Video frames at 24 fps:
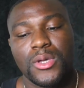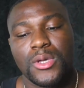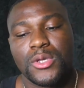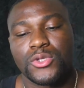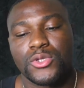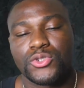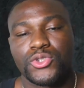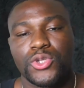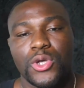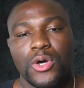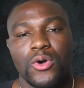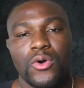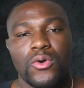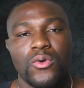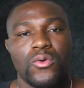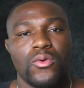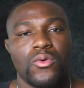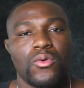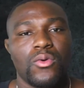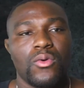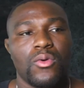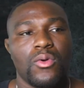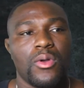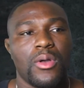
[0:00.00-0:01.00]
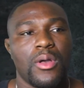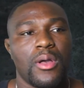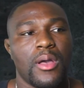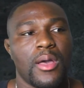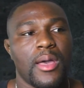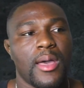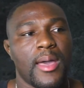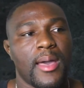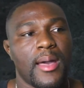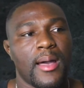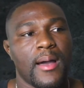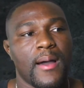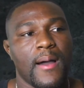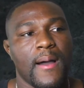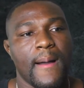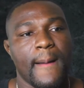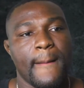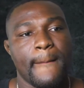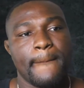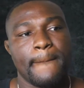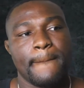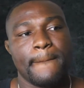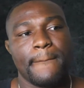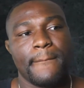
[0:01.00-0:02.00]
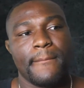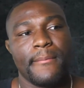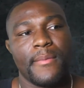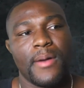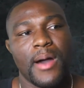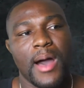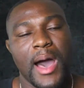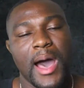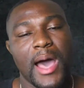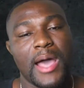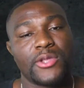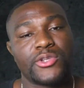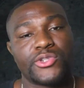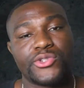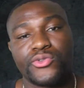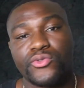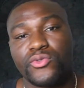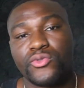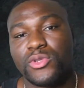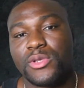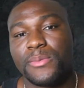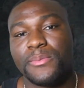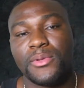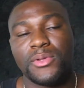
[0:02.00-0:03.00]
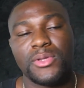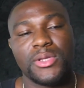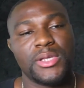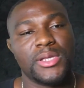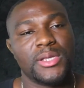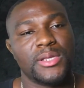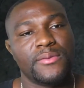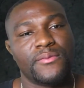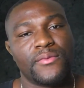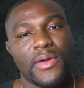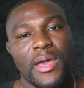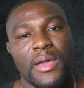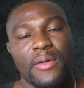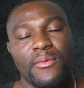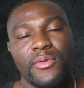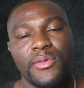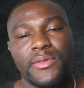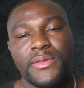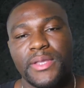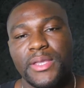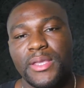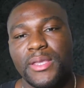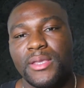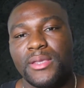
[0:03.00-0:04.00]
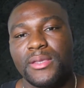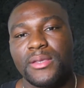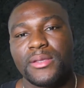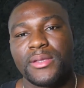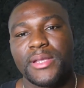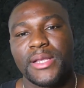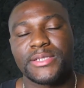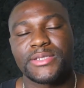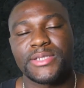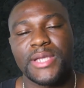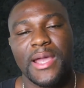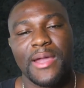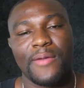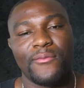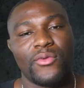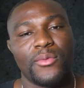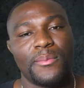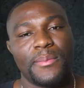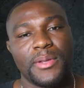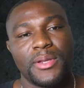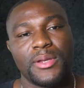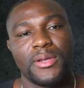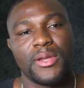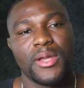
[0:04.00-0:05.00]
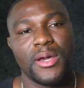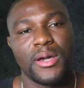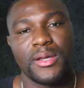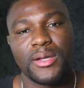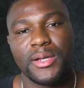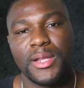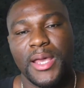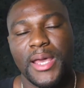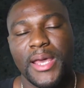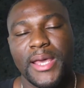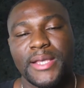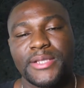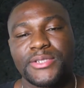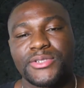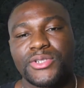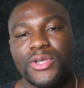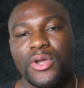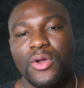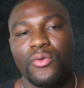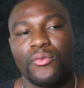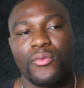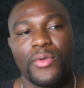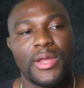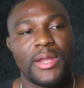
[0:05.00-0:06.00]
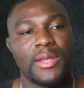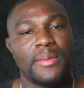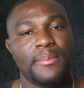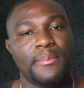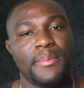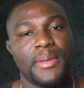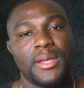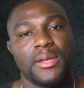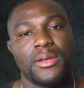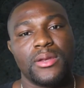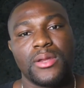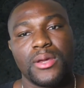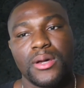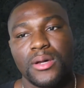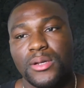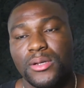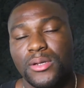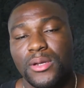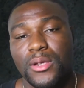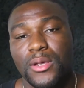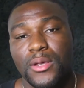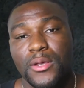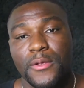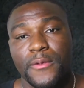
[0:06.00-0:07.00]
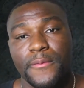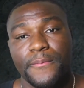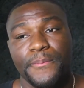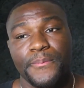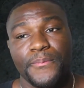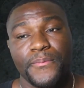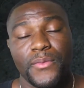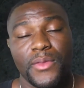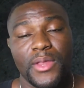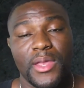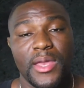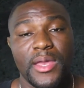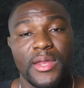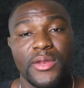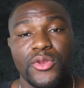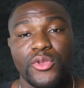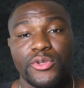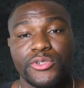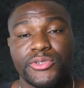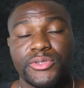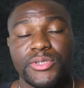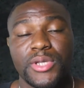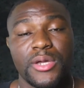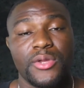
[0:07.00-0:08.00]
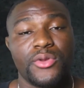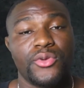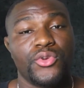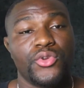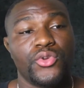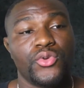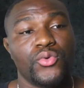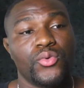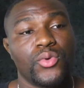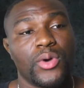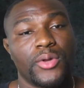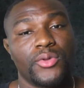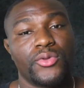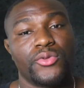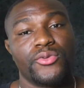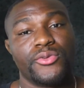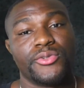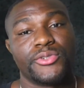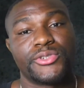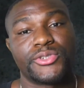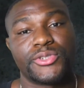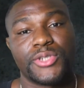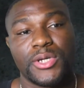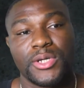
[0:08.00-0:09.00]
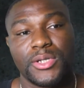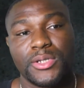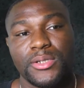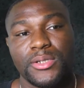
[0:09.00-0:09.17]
So I truly believe everything that's ever been done has already been done. And there's nothing new under the sun.